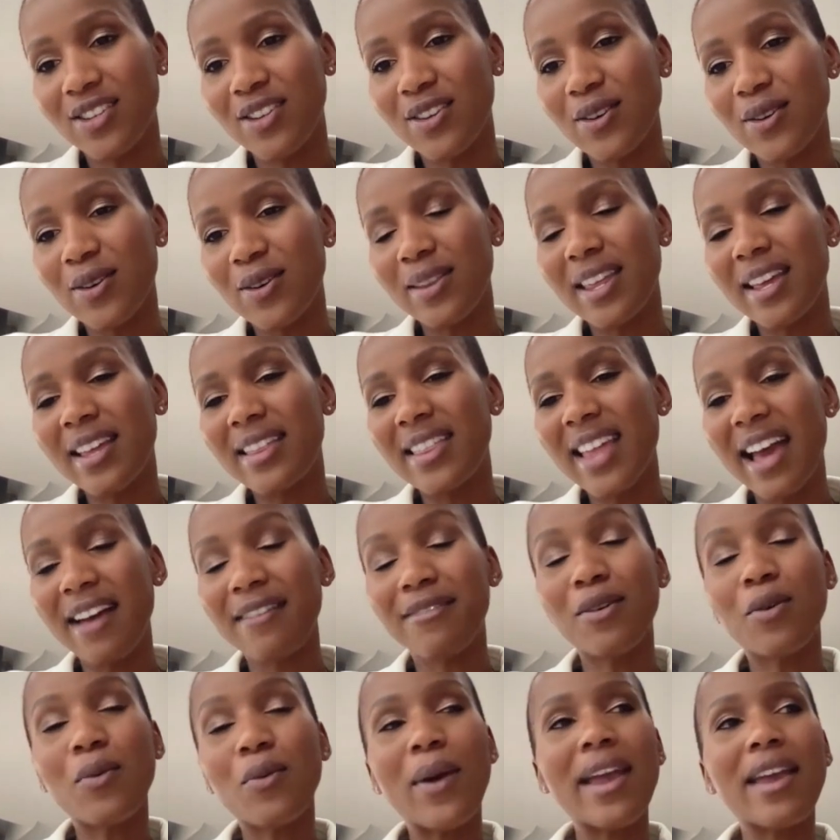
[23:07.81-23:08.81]
You know, they
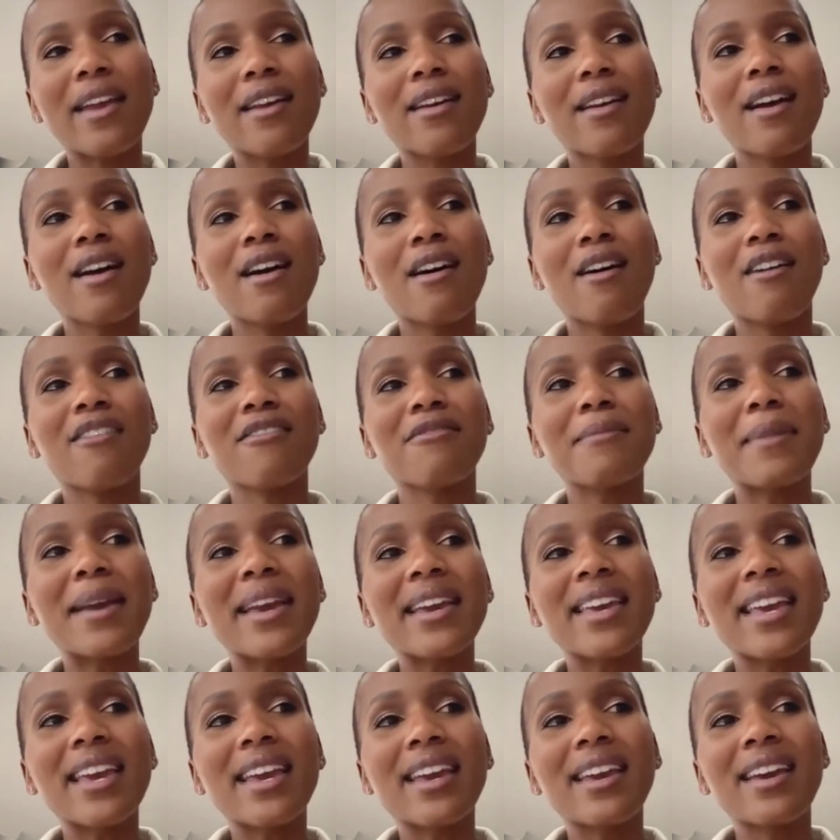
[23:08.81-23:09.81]
have a way of
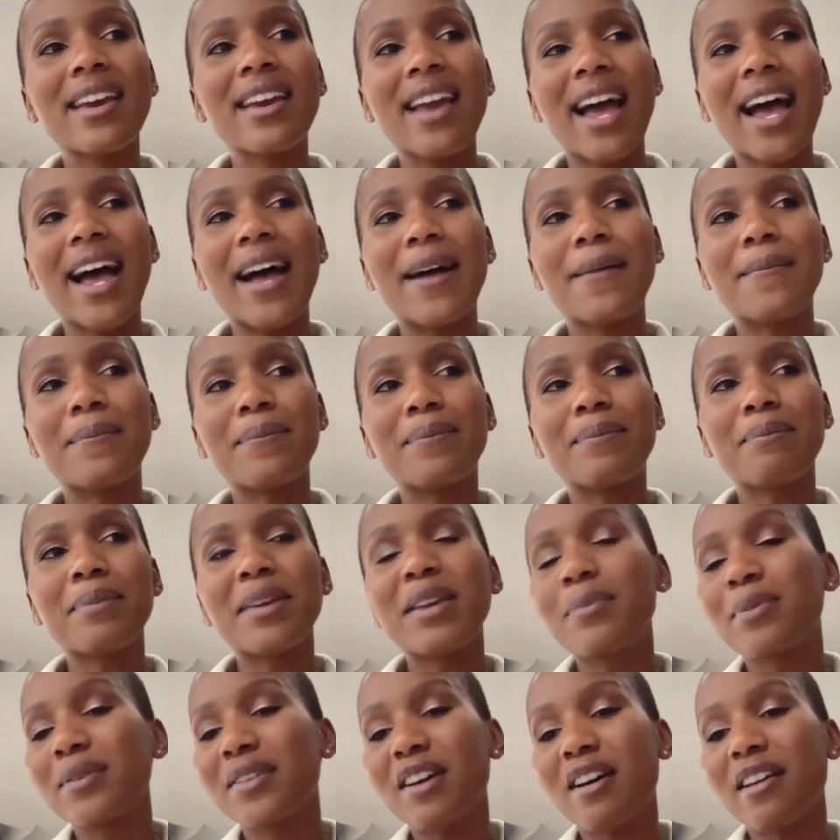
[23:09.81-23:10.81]
making
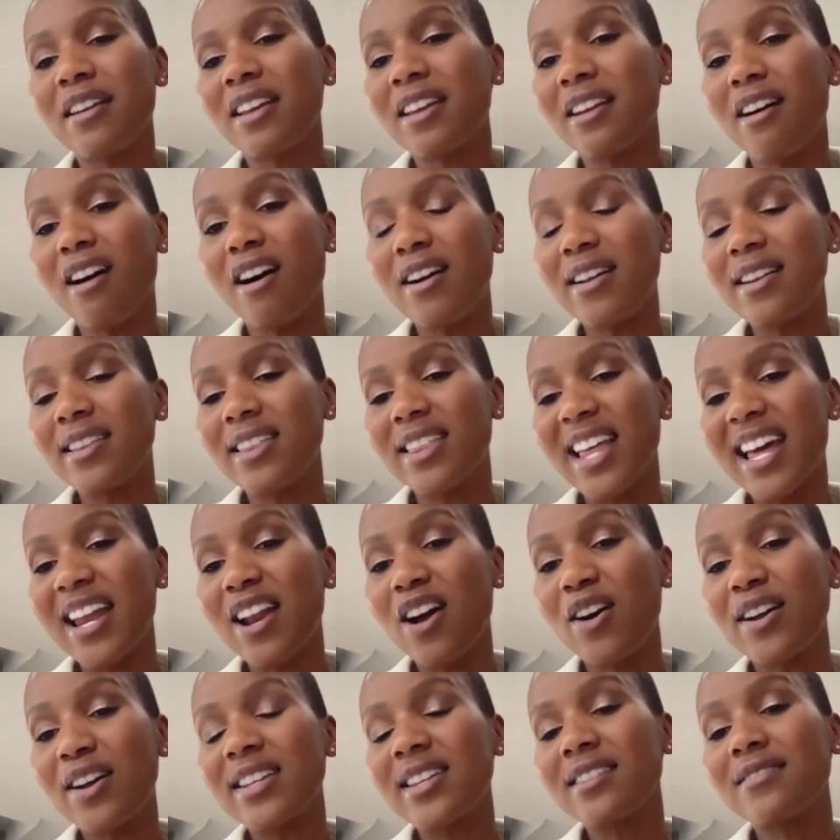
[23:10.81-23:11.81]
people that
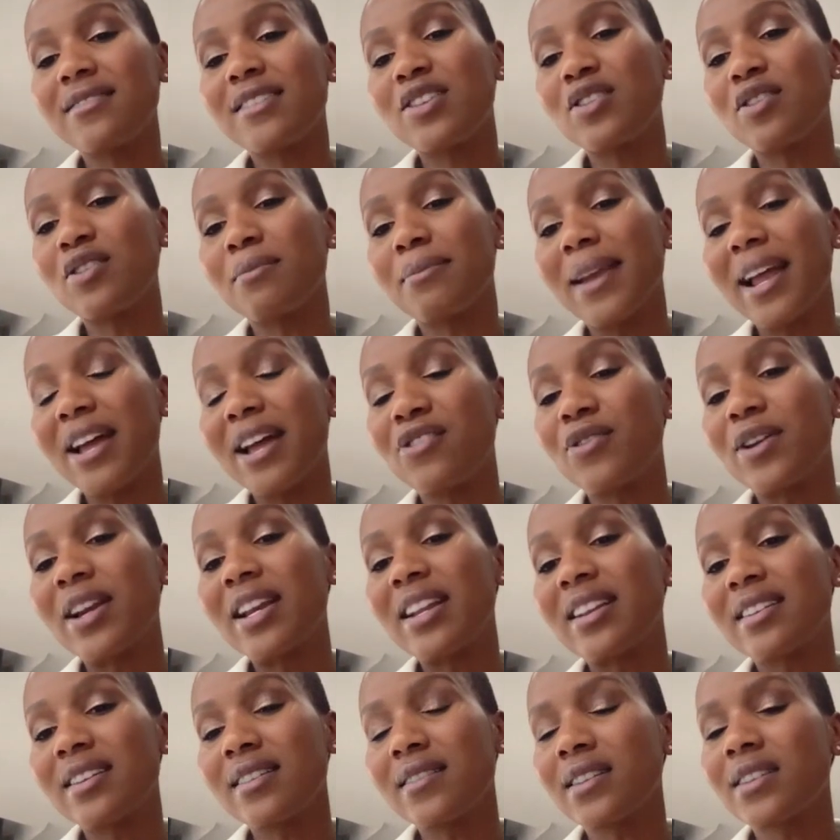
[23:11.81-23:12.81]
aren't even your blood
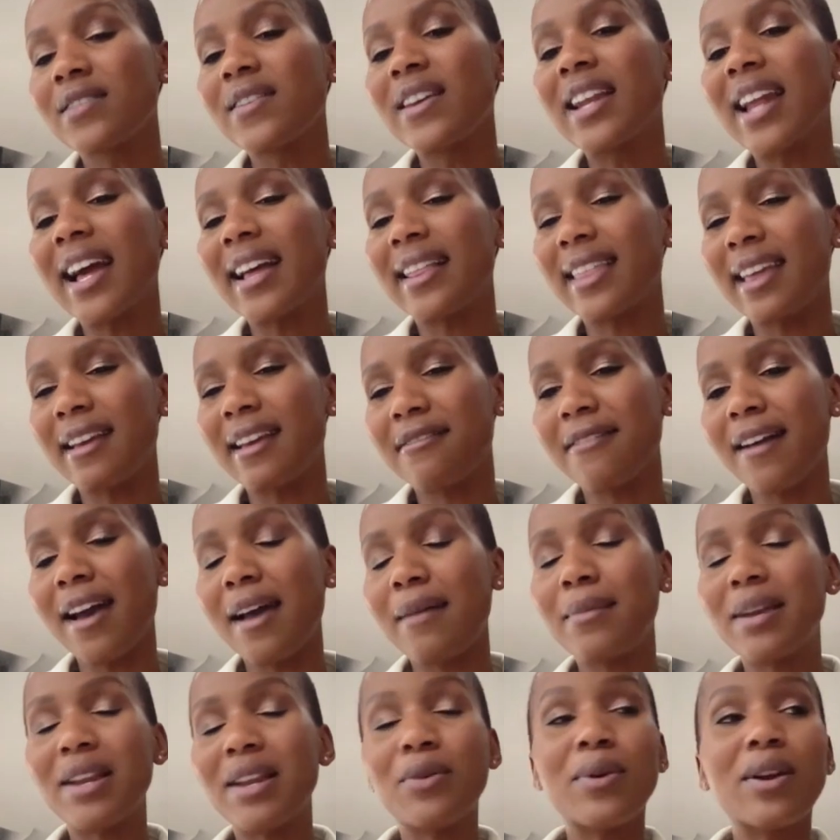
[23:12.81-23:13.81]
relatives feel like they're
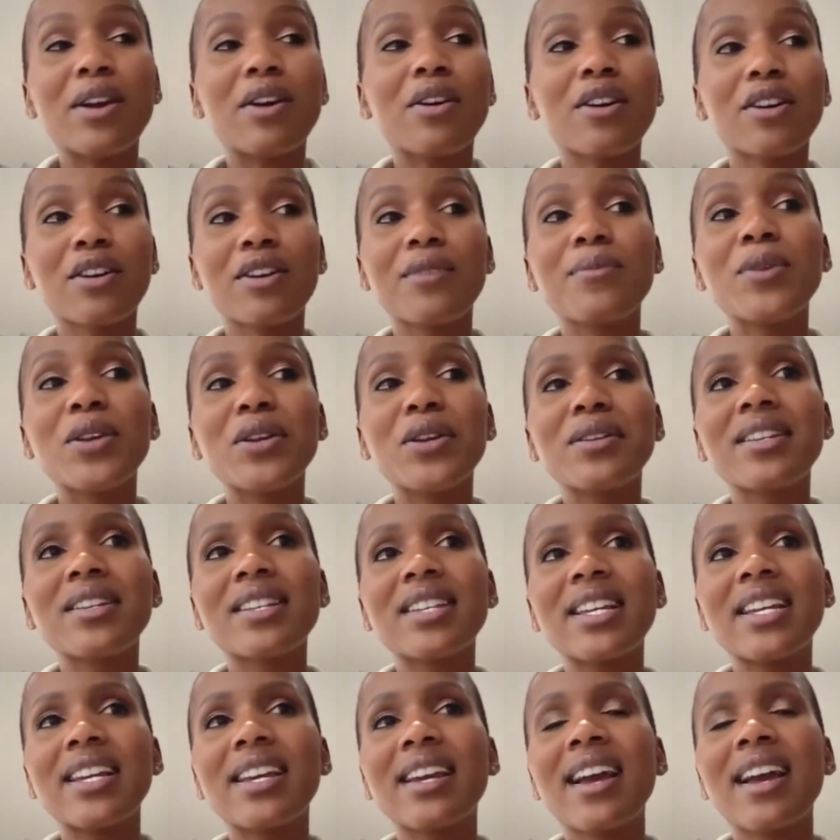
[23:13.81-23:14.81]
family. We are a
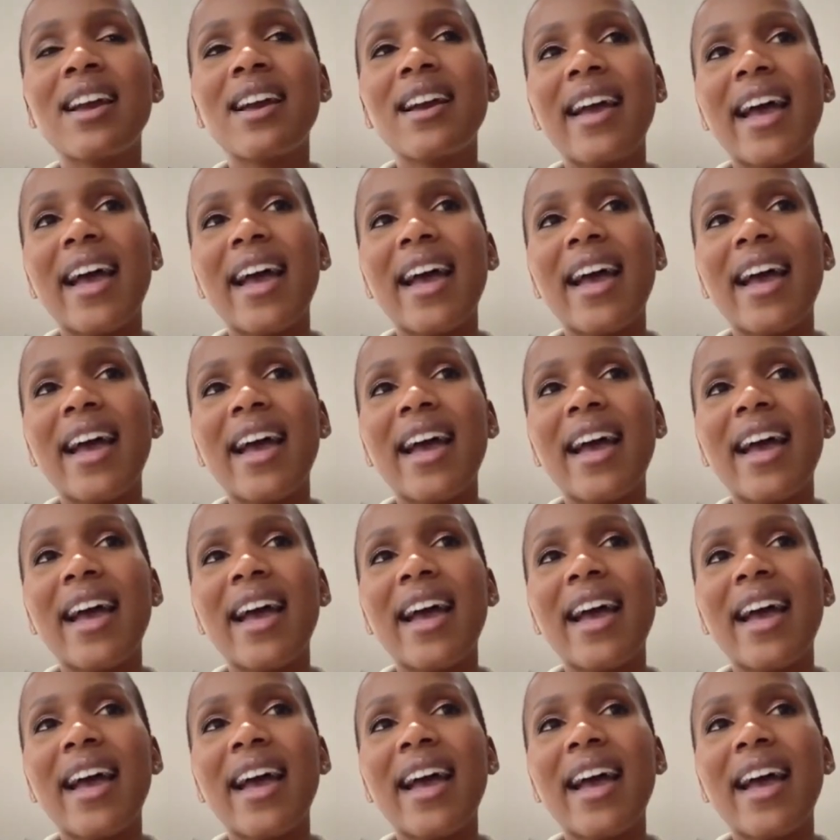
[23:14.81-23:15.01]
community.